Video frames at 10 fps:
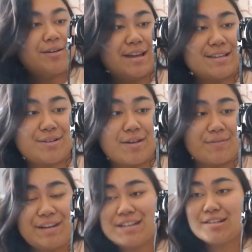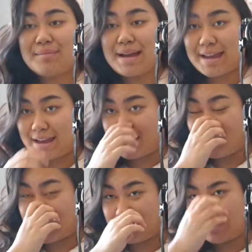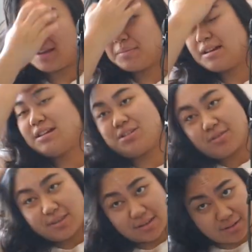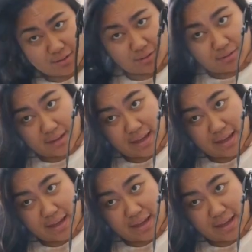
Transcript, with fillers: okay so I finished my hair I think I'm gonna do the whole